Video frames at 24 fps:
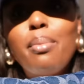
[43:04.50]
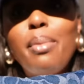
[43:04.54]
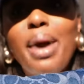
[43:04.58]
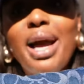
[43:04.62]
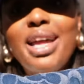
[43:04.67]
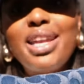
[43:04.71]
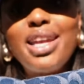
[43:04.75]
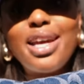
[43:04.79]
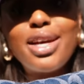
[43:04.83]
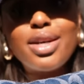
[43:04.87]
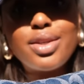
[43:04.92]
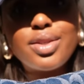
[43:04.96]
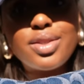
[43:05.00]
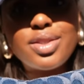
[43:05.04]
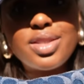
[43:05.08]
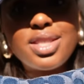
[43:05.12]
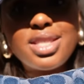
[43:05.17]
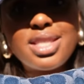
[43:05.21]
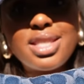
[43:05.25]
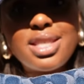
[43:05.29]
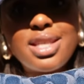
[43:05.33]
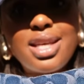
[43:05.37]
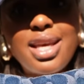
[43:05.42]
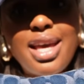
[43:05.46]
My
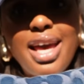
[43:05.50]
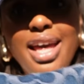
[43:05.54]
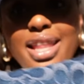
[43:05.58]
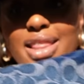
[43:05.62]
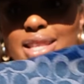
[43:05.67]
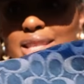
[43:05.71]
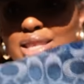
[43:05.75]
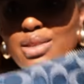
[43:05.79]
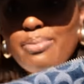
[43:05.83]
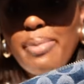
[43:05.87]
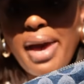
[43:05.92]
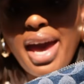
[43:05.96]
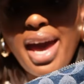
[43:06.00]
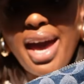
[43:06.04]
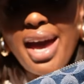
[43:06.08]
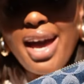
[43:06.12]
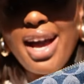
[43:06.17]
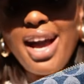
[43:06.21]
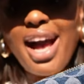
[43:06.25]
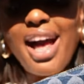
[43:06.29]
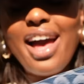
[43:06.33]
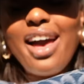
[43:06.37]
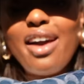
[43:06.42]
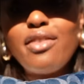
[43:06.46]
nails in this
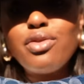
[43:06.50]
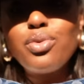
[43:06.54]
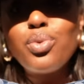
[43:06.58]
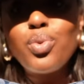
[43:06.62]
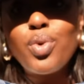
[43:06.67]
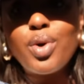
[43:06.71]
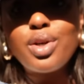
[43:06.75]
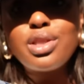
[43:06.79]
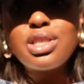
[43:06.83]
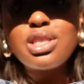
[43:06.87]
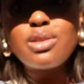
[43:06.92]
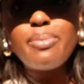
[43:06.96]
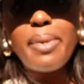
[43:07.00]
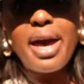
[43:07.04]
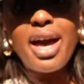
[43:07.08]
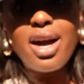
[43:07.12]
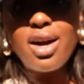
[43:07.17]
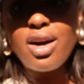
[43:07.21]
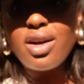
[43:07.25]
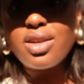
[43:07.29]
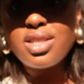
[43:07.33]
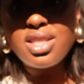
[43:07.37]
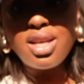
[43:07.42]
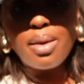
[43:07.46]
bag, I haven't worn this
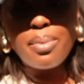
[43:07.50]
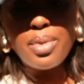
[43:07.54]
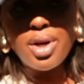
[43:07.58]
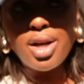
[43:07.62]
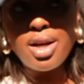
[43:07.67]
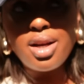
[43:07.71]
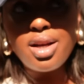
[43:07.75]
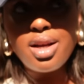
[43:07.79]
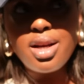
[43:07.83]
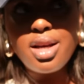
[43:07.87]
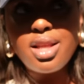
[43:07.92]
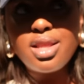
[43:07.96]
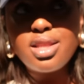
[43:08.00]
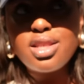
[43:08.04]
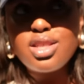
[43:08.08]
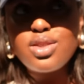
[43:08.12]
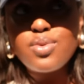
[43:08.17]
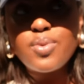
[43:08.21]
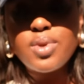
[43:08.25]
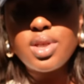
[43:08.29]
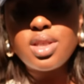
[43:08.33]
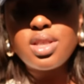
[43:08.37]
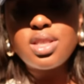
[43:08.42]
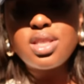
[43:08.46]
bag all summer, and
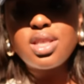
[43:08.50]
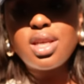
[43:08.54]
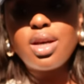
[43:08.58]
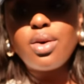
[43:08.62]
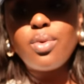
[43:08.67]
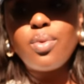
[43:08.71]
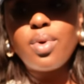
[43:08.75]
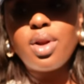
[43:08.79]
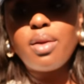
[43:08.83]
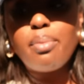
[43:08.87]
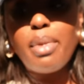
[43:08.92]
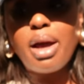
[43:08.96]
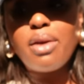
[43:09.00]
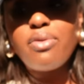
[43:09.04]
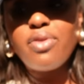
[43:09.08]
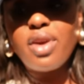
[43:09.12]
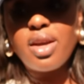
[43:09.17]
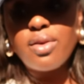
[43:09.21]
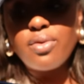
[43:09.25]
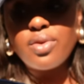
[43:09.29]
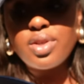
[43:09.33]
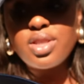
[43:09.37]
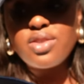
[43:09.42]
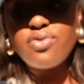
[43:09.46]
this was one of my
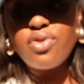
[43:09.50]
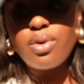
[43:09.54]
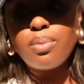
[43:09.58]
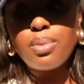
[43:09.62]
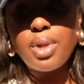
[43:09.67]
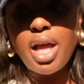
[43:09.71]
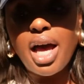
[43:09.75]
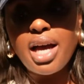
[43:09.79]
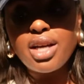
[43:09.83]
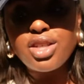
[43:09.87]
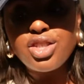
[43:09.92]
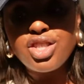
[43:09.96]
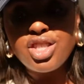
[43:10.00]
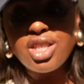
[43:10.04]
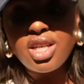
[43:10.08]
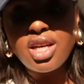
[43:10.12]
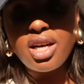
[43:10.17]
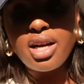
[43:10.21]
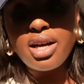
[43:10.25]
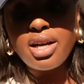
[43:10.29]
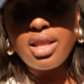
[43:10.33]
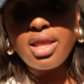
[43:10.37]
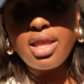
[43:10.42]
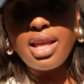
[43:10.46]
favorites from last
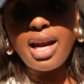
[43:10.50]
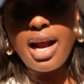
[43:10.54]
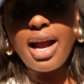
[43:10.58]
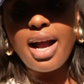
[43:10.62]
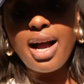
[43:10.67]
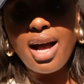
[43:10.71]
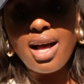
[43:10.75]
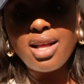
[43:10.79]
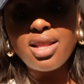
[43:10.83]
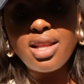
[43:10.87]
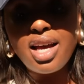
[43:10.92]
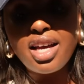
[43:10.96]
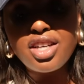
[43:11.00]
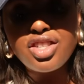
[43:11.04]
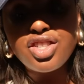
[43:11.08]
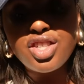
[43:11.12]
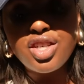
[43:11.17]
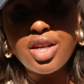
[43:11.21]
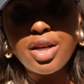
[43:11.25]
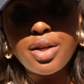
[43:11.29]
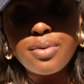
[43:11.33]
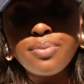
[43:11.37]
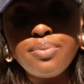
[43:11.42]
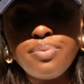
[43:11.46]
year that I got last
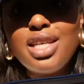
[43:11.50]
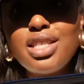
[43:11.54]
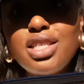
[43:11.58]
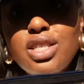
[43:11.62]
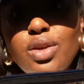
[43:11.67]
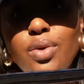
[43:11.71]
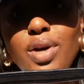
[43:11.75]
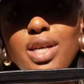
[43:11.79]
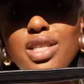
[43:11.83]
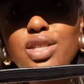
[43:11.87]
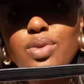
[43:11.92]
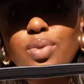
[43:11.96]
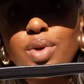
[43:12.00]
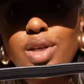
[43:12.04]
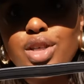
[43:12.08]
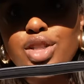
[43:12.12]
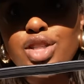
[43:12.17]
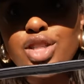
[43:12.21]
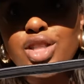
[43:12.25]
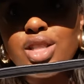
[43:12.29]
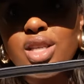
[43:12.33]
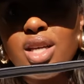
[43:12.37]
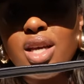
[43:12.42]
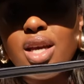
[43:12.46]
year. And so I
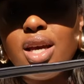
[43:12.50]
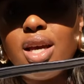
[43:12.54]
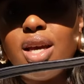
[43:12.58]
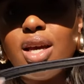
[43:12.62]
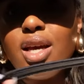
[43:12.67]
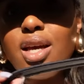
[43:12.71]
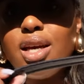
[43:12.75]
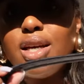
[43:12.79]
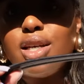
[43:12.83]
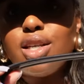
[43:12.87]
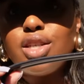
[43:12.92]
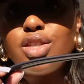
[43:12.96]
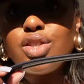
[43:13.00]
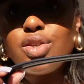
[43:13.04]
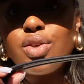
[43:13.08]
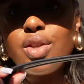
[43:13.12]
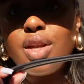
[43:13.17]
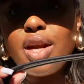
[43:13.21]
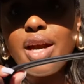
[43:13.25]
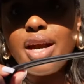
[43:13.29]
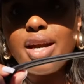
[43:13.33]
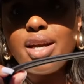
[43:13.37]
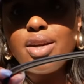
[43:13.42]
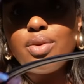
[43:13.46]
switched so
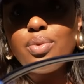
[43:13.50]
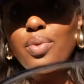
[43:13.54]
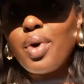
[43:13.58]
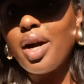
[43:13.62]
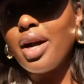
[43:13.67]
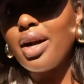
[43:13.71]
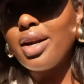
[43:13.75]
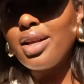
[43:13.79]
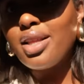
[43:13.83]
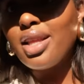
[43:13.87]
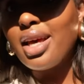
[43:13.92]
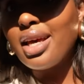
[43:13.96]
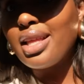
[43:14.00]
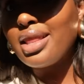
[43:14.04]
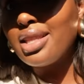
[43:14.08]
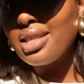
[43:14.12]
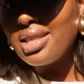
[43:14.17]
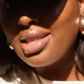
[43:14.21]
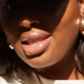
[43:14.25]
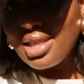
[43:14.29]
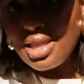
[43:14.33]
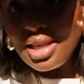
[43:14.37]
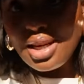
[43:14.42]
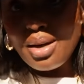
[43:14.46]
that I could wear like
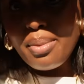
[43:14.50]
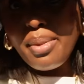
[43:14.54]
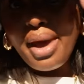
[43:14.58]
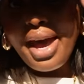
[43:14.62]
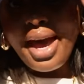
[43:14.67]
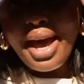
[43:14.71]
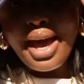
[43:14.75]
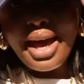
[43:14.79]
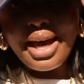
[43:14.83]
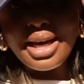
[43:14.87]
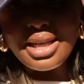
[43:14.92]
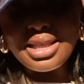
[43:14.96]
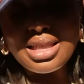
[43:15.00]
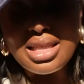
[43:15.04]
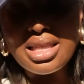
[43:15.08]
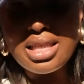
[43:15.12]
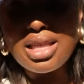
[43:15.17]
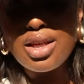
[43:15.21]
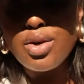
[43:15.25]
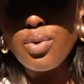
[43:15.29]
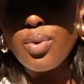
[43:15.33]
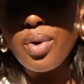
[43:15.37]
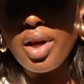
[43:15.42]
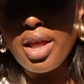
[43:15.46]
this denim hat
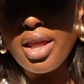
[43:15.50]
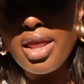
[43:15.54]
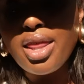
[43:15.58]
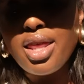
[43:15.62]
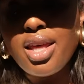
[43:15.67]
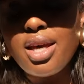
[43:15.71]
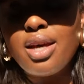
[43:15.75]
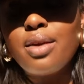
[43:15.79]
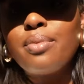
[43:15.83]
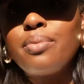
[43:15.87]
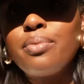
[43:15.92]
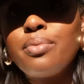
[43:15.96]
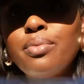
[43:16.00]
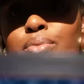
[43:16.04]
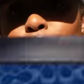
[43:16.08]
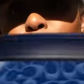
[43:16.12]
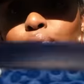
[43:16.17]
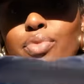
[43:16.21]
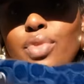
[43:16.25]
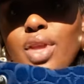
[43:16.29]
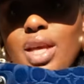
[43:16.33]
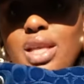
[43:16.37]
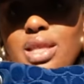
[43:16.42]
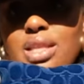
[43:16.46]
with
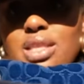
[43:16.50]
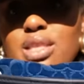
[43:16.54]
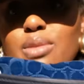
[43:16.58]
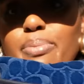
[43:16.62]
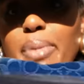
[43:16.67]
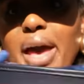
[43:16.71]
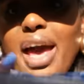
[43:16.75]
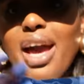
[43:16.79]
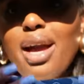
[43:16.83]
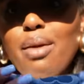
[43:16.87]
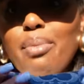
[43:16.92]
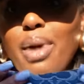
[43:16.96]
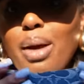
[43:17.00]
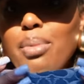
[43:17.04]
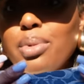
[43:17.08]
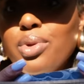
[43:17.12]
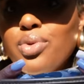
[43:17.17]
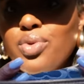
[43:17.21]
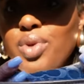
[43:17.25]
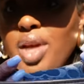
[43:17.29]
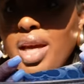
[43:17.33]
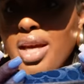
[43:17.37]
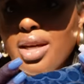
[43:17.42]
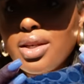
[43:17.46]
this bag and my
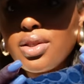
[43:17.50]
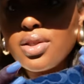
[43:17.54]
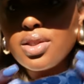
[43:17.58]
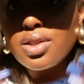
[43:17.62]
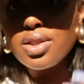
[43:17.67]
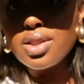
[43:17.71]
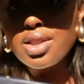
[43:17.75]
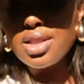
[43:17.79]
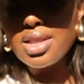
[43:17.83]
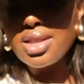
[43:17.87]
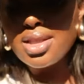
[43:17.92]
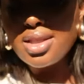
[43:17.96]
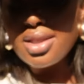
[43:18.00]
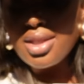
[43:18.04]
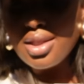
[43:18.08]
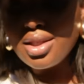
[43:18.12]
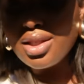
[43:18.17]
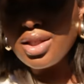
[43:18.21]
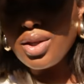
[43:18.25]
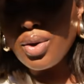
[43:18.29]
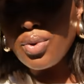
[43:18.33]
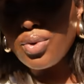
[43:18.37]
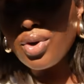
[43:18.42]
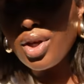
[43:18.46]
blue nails.
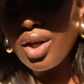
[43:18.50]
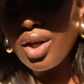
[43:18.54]
So